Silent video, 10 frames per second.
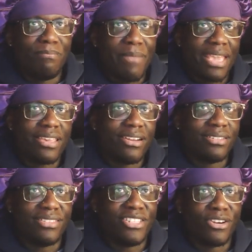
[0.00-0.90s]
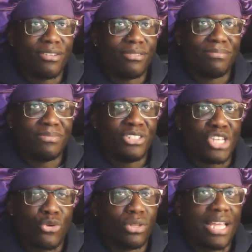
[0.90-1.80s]
make your
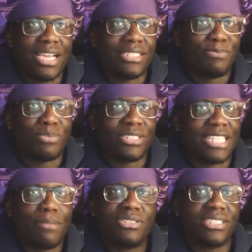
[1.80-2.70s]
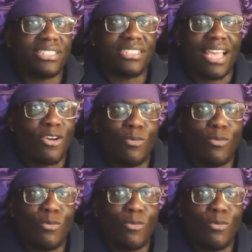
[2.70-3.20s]
generalized perceptions.